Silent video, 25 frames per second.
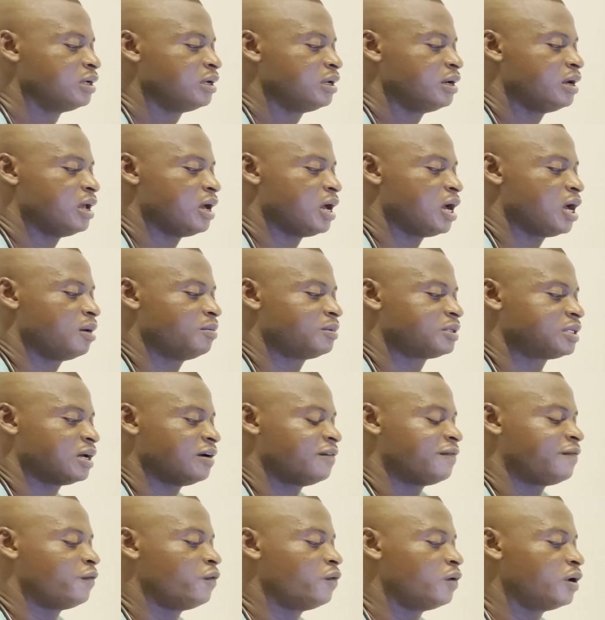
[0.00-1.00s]
The arms are
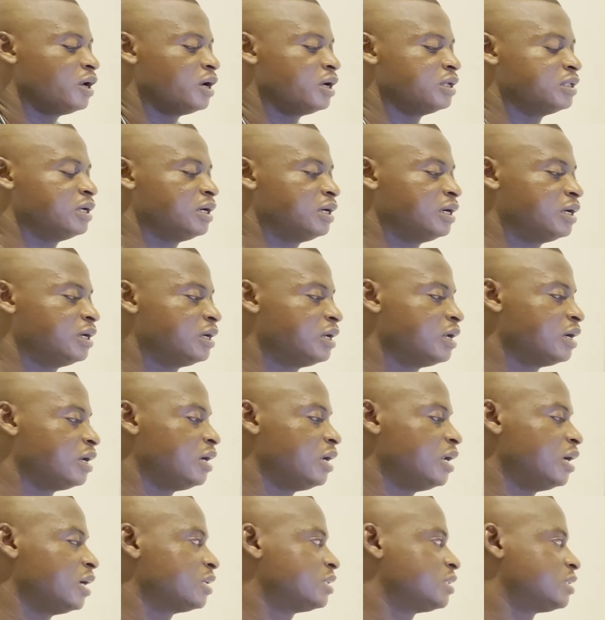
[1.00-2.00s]
folded and then the
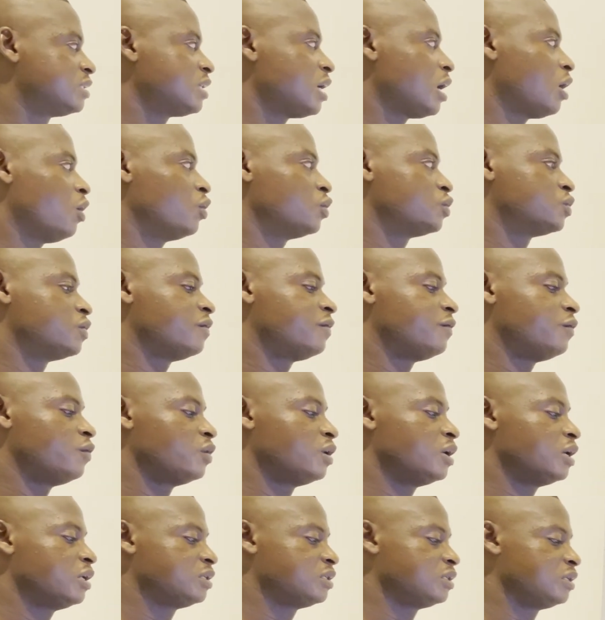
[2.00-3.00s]
legs are also
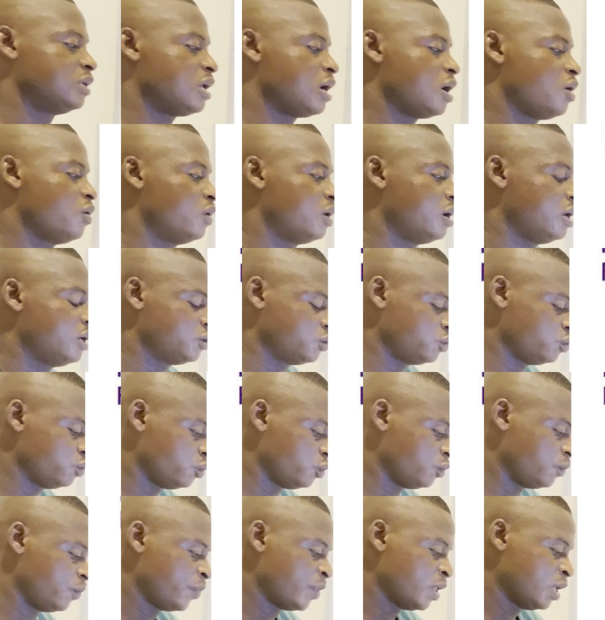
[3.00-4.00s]
folded in that order.
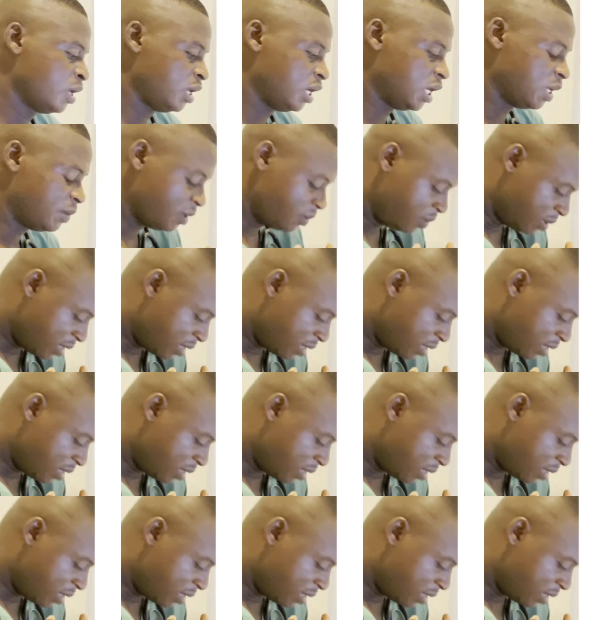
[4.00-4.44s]
So the baby